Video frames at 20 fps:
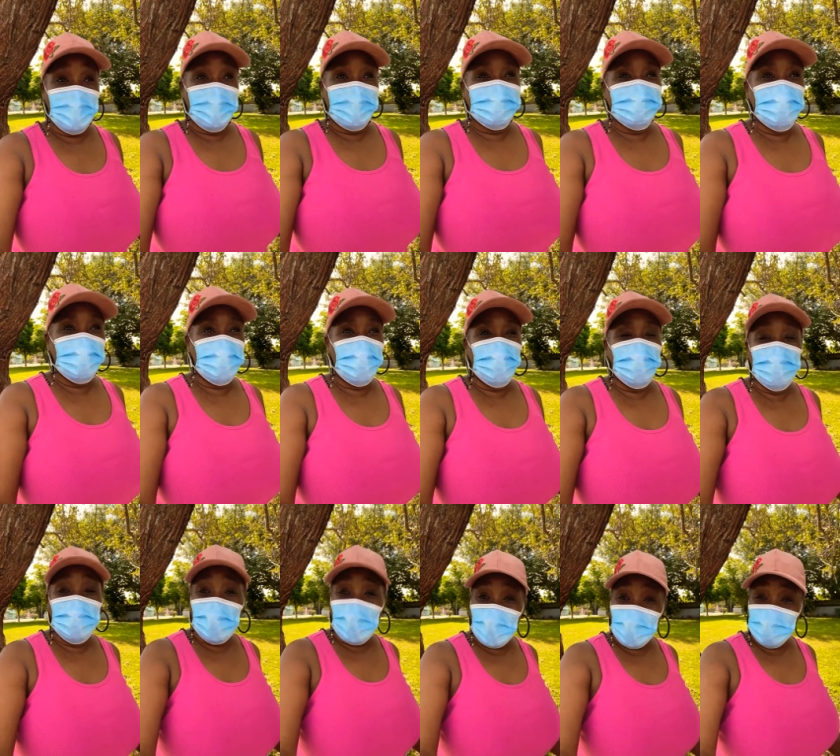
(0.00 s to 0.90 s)
You know,
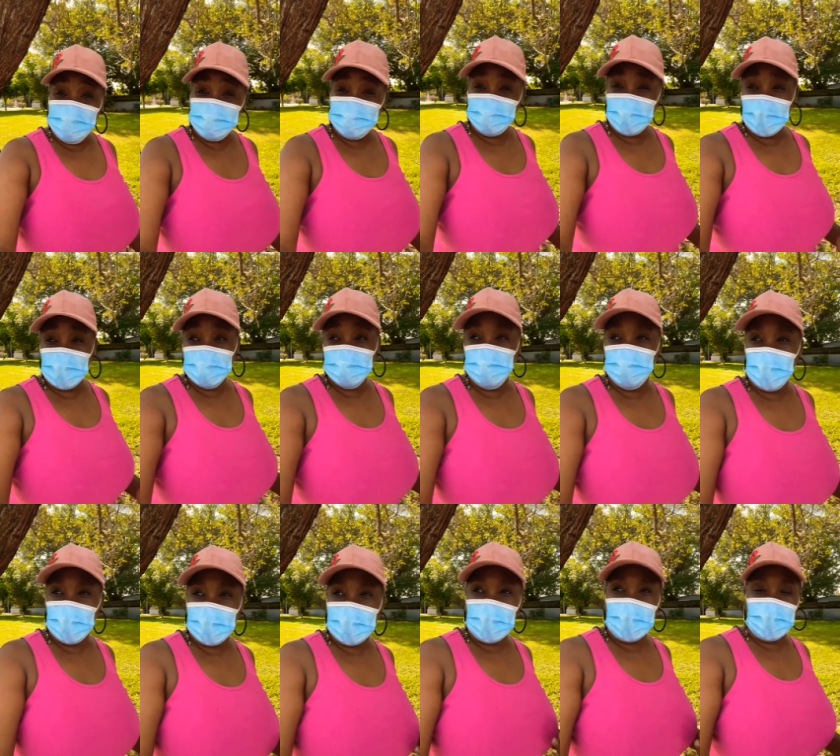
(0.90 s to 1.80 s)
life is
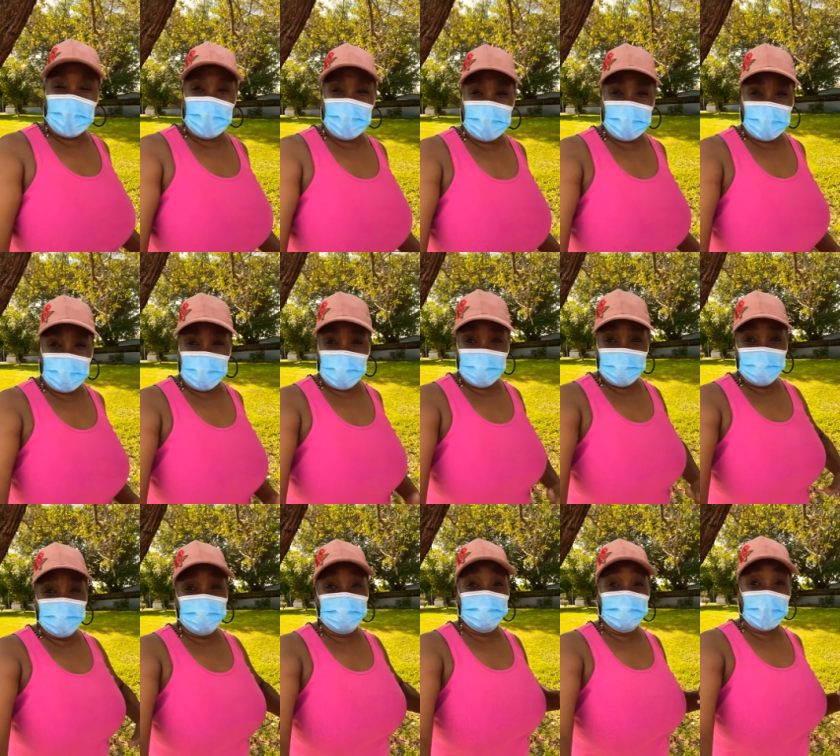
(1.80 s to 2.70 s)
but a
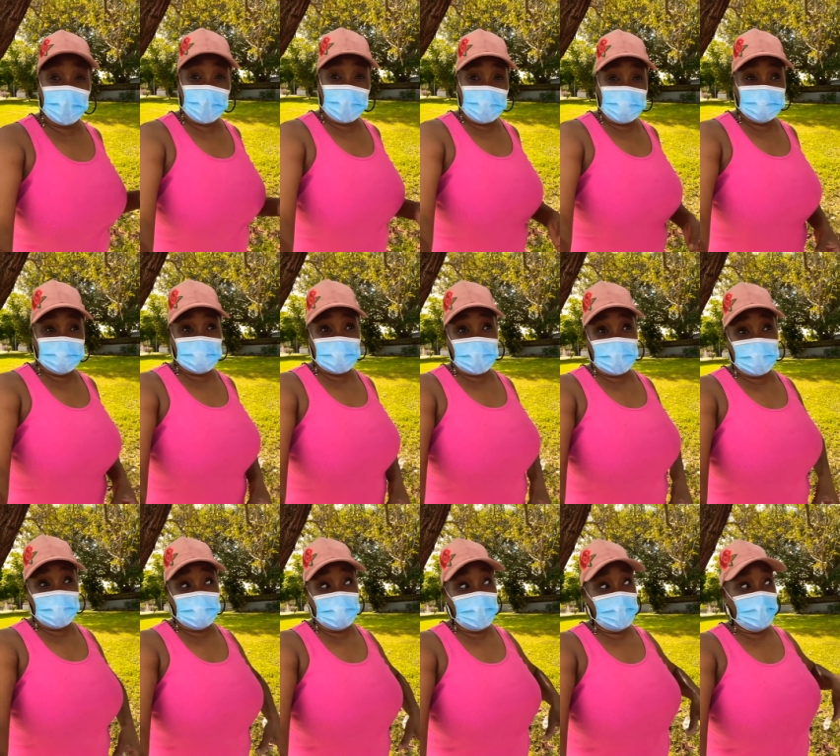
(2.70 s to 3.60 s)
fleeting